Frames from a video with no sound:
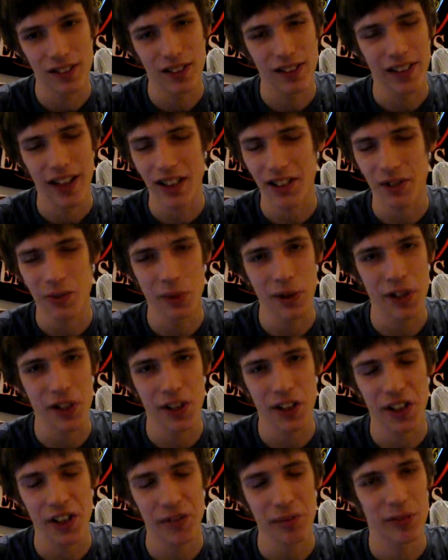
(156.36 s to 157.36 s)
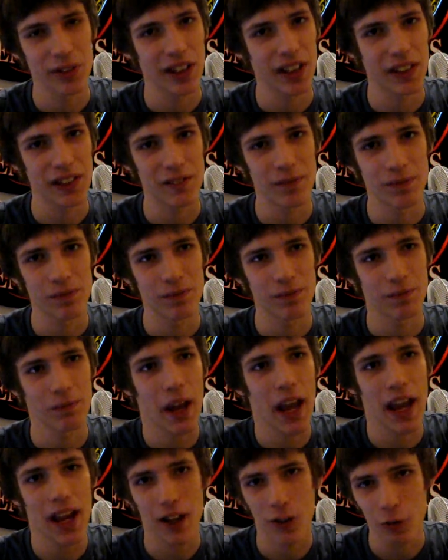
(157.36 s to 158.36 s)
Next week you're going to be like,
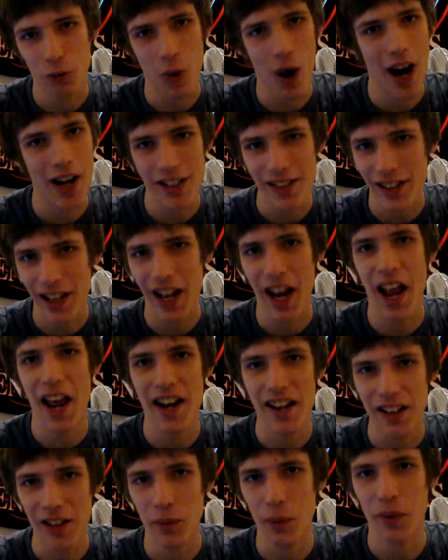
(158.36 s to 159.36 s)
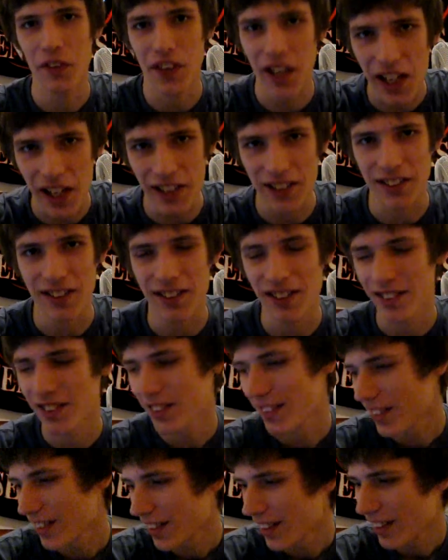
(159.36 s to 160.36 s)
man, why didn't they end it with this?
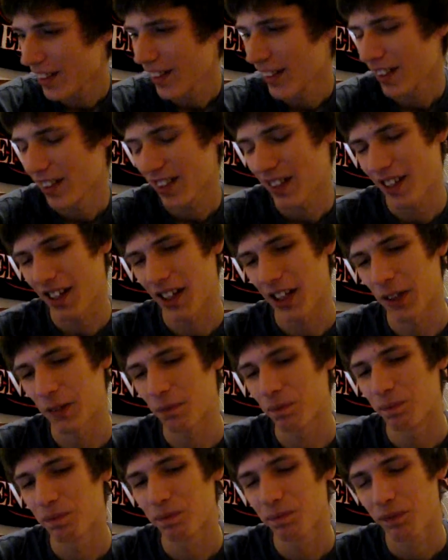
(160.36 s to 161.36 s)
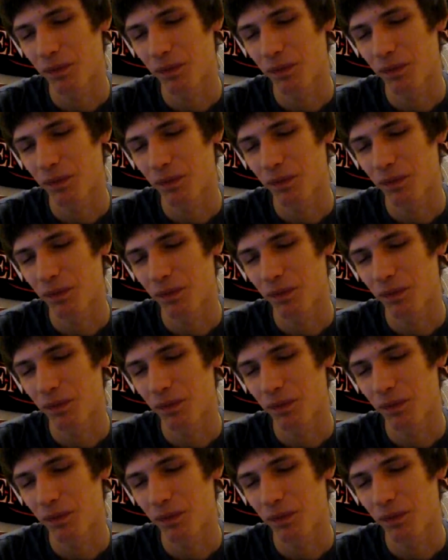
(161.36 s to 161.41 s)
I